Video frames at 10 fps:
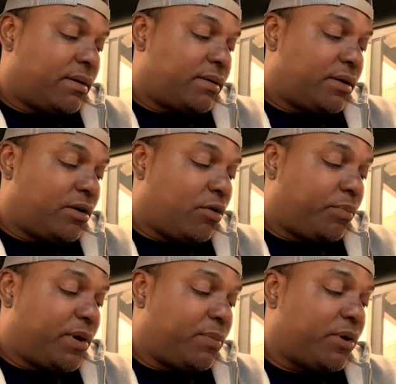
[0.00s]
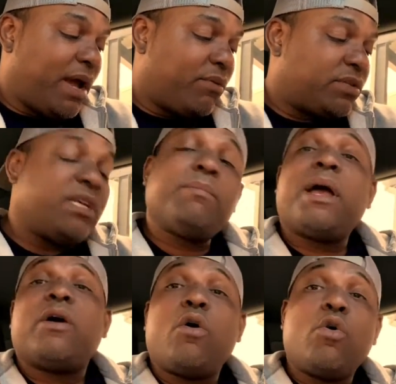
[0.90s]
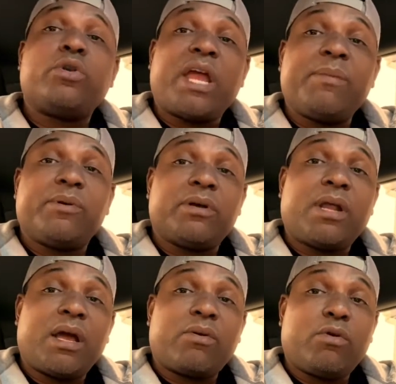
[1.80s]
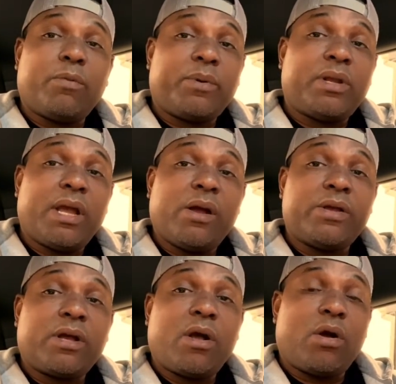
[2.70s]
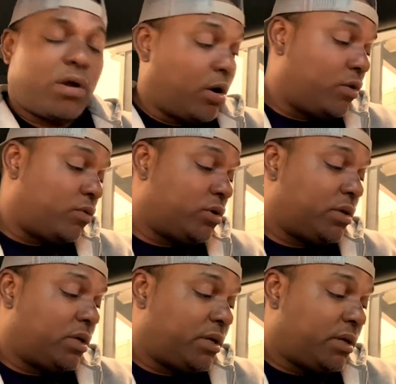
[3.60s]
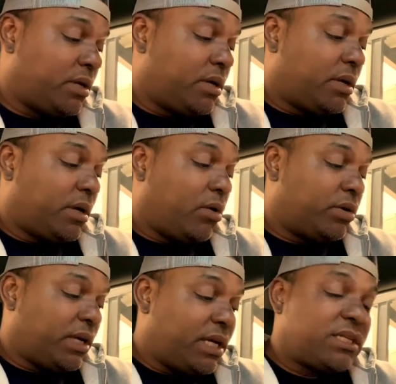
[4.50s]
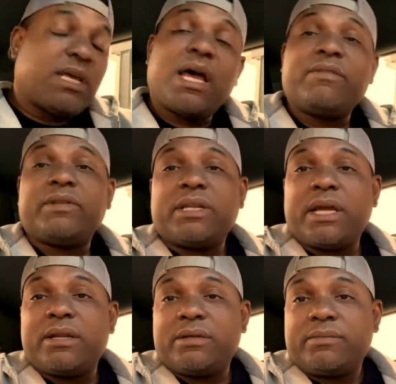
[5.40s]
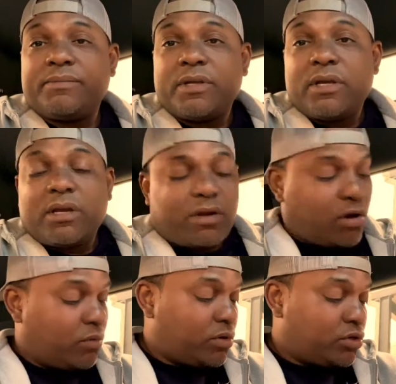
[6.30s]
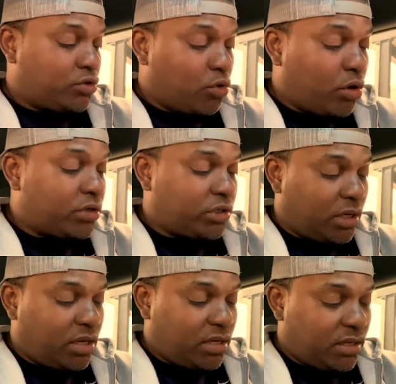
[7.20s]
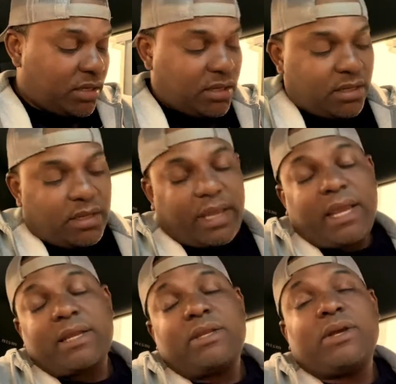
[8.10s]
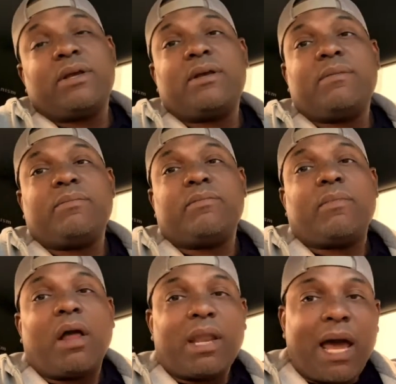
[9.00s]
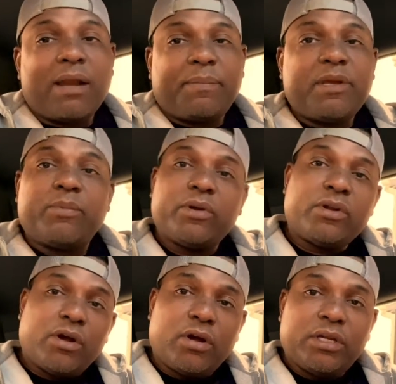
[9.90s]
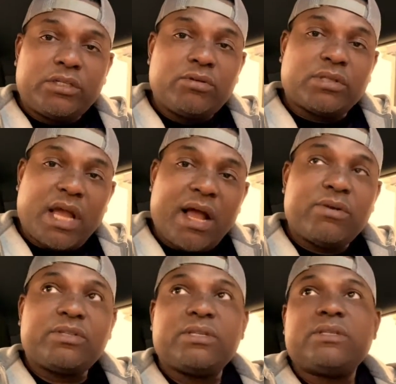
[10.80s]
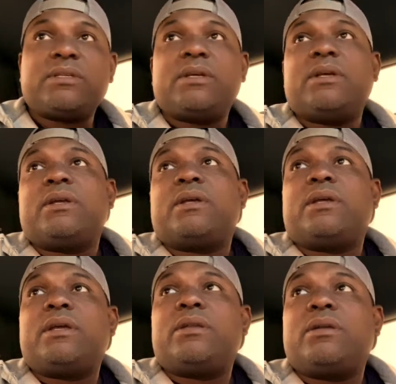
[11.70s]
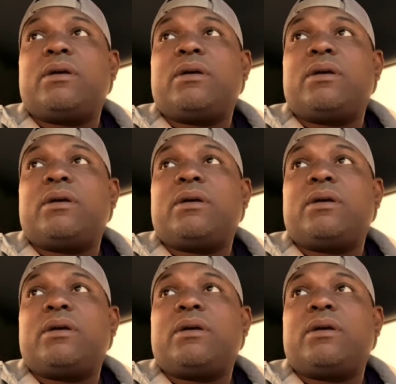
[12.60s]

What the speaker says: you know, people that was in my old neighborhood. I grew up in an area called Kirkwood on the east side of Atlanta, Kirkwood, Georgia. And a lot of people in the early 2000s, and,